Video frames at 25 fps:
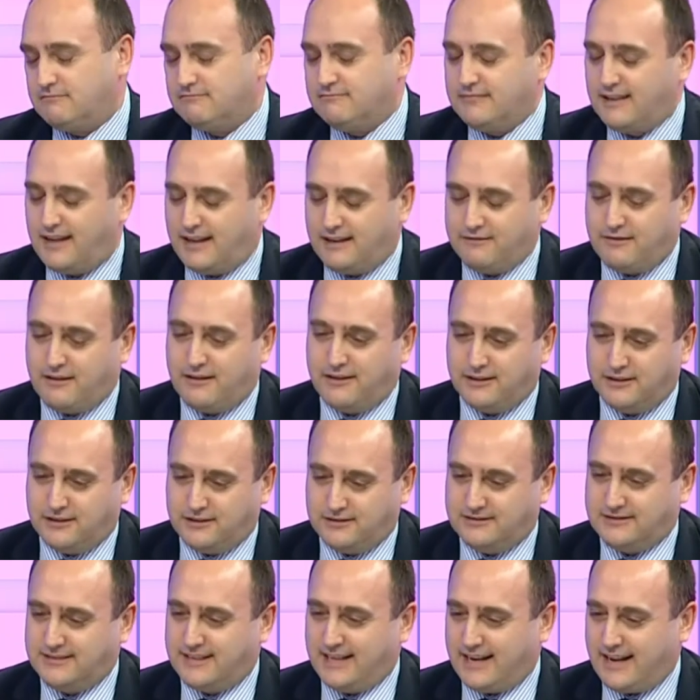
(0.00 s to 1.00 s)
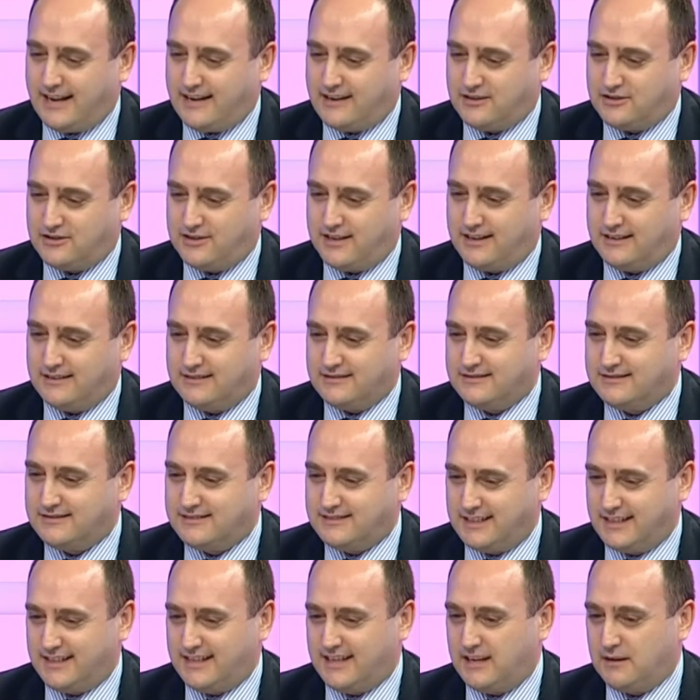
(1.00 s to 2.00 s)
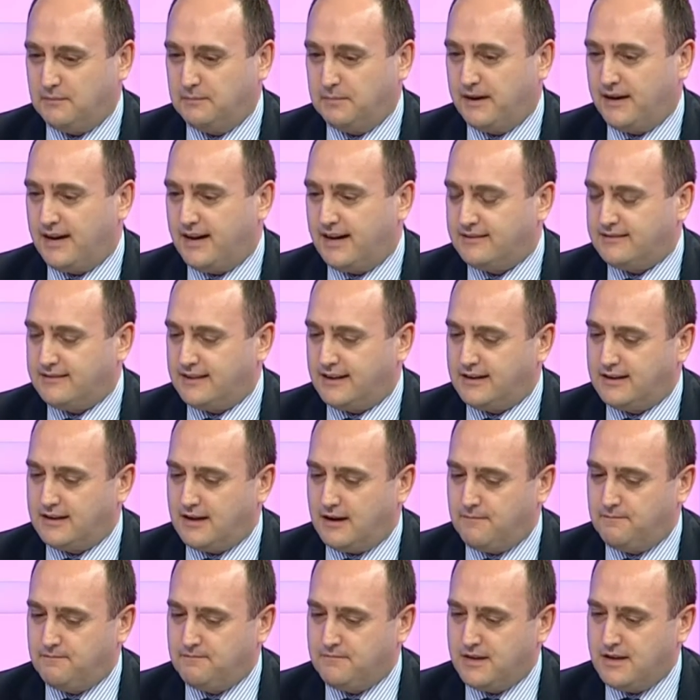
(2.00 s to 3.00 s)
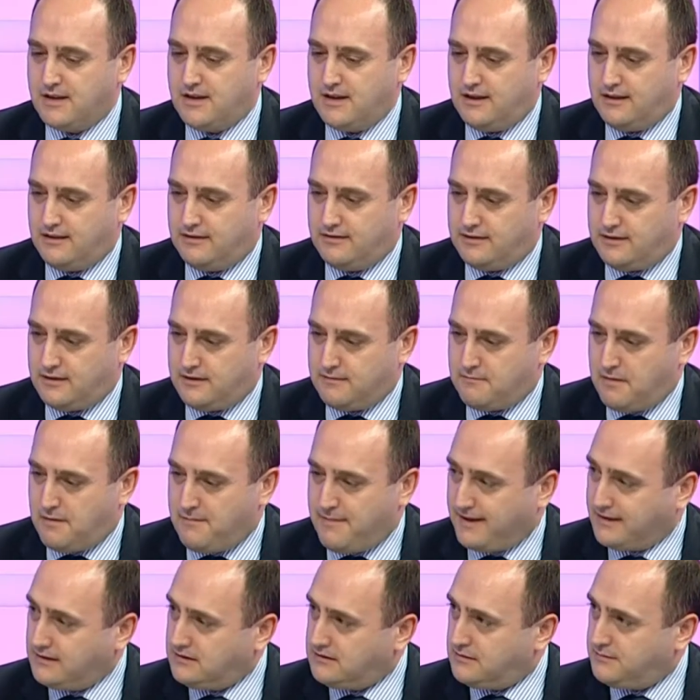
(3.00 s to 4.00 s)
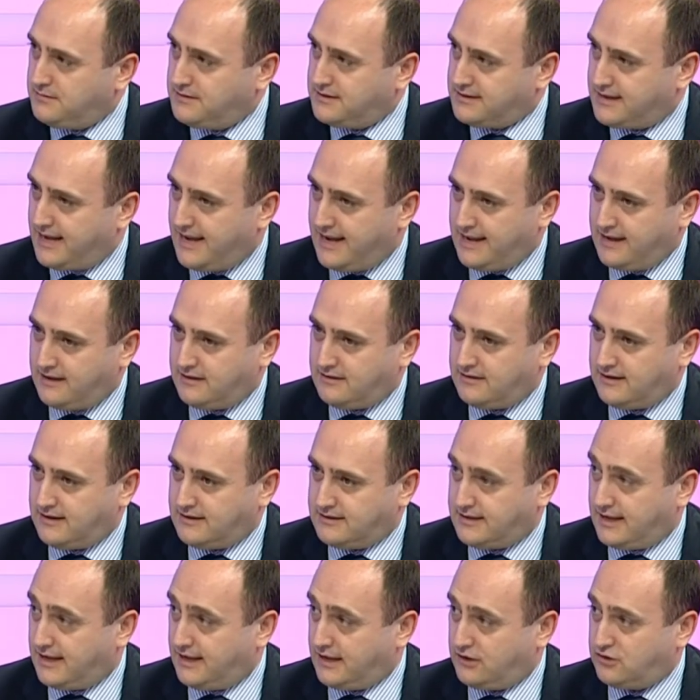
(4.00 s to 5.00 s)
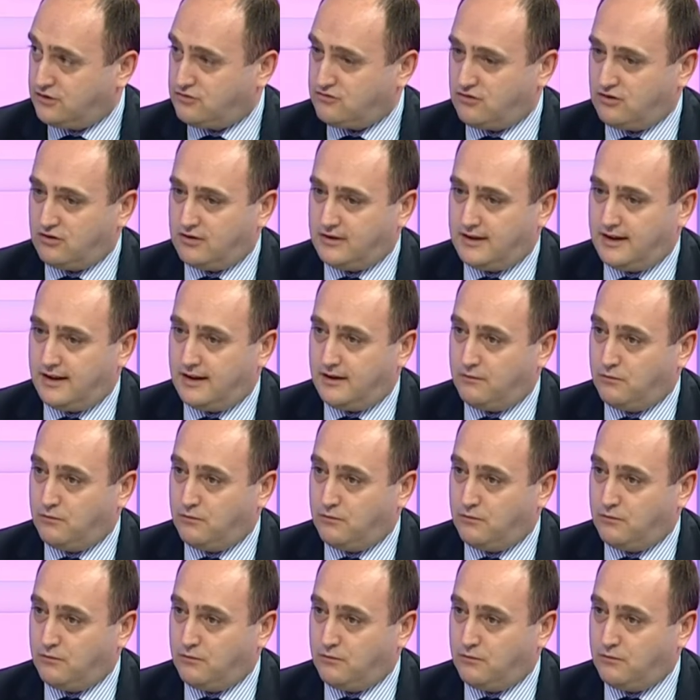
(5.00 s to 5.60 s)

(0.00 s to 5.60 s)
a very good get-out-of-jail ticket. But I think the momentum is getting stronger.